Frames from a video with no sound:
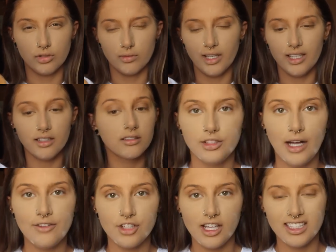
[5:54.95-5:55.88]
wait. So
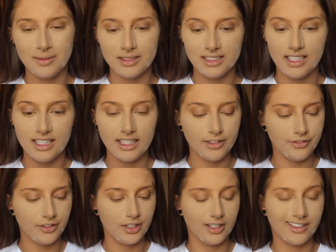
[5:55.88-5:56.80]
after that's been sitting there
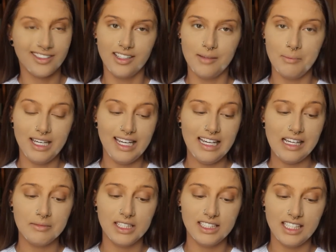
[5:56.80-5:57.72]
for a minute,
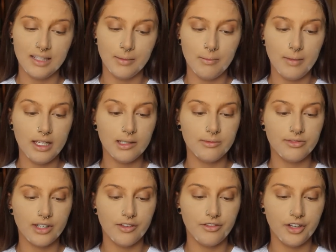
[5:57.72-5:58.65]
I'm going to take my Makeup
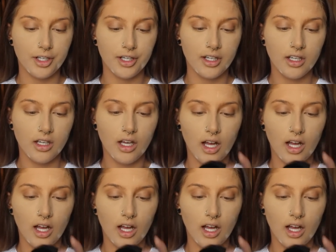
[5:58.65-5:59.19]
Forever